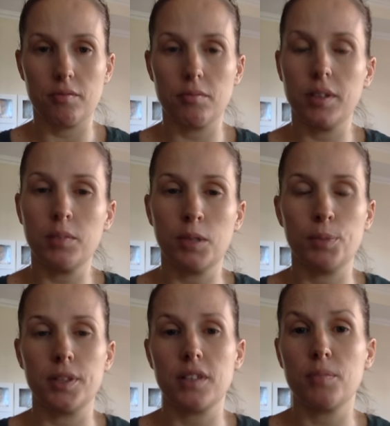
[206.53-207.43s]
real
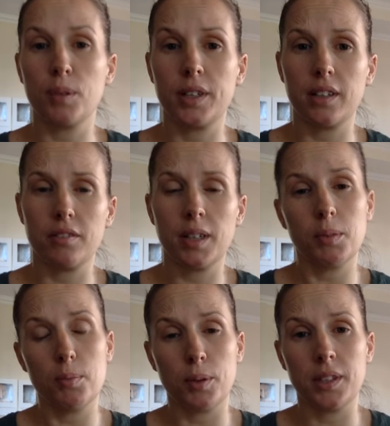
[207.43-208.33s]
moments of bonding,
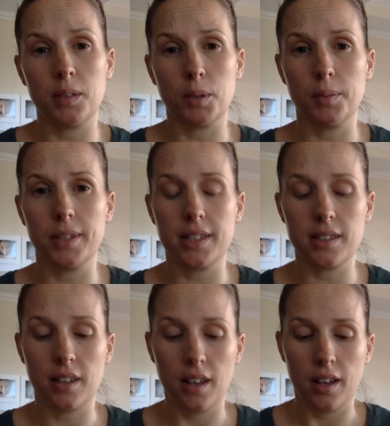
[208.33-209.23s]
family bonding moments.